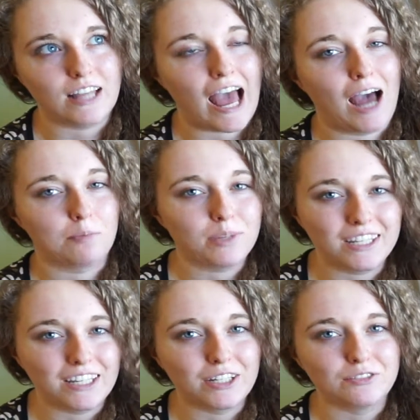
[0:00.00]

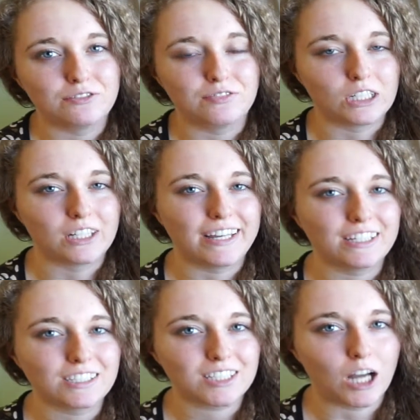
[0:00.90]
happy
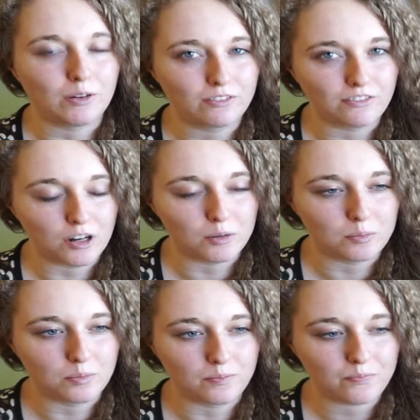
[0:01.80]
feelings come
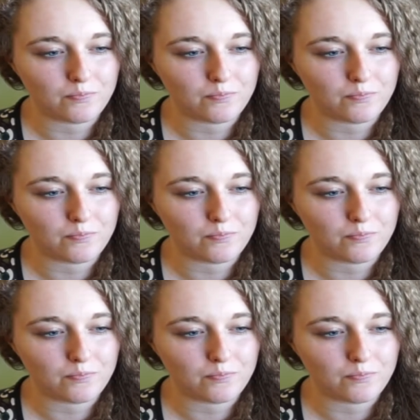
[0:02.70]
from